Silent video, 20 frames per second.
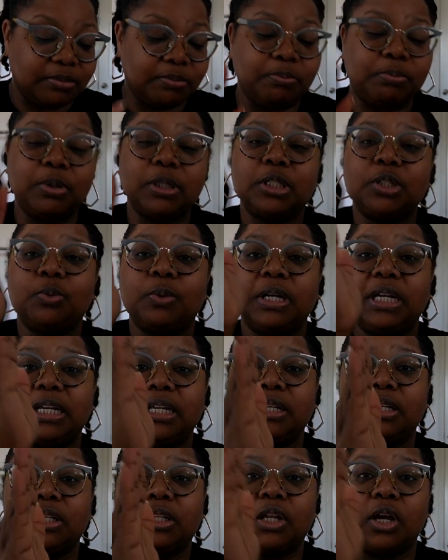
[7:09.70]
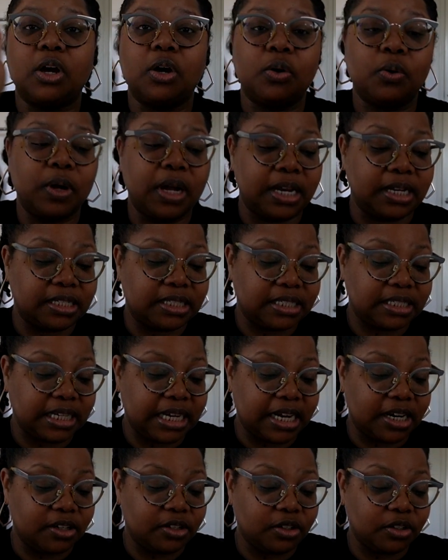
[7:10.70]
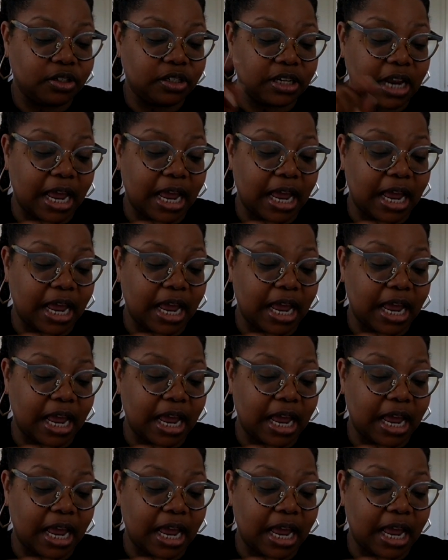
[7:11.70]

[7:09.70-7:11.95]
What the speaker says: between low and standard,